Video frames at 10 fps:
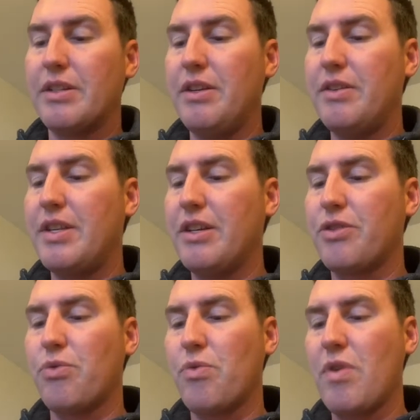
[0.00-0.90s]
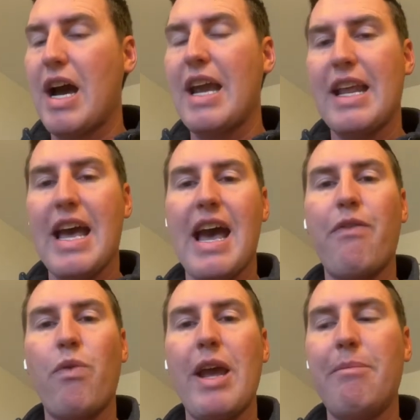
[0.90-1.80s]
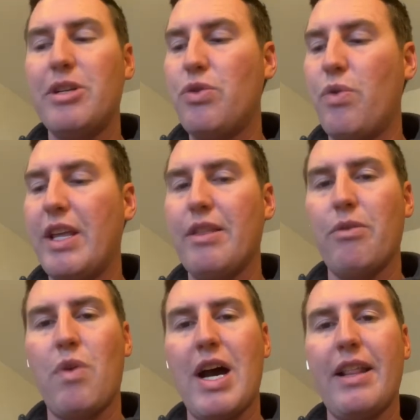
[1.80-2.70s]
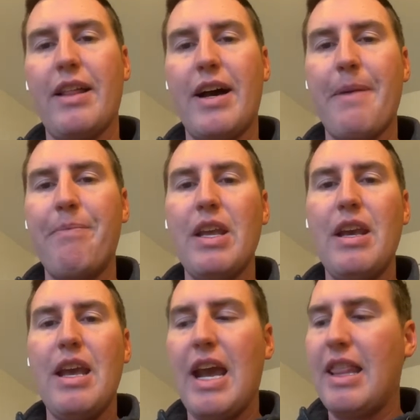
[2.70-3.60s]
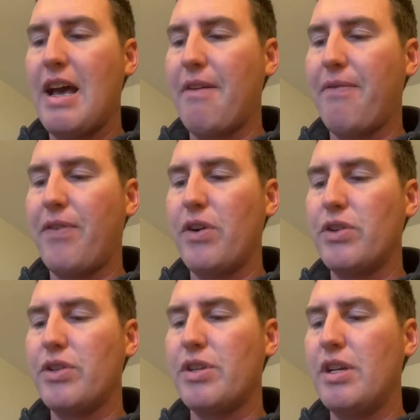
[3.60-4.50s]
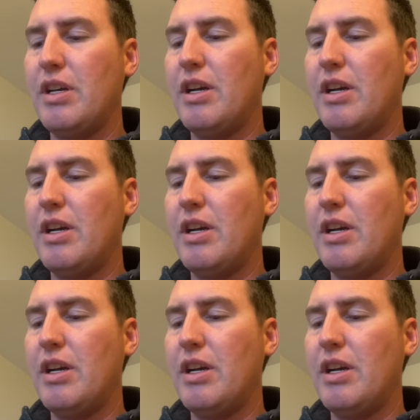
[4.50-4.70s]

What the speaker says: So you see it's right halfway between the white line and that first